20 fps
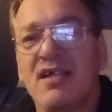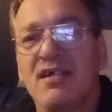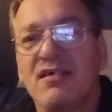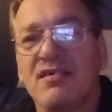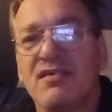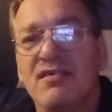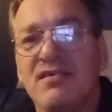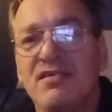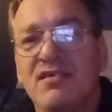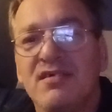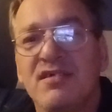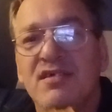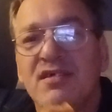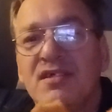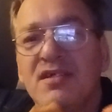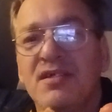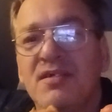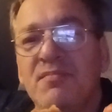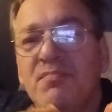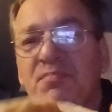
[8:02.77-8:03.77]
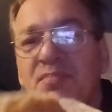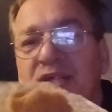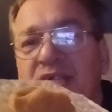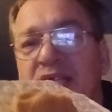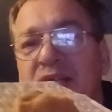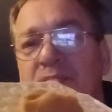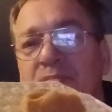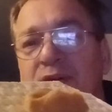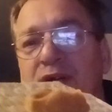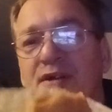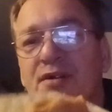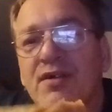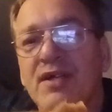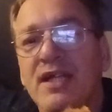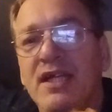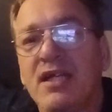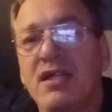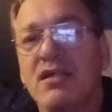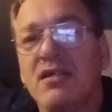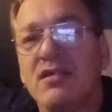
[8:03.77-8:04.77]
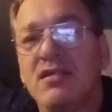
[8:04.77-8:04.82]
of peanut buttery.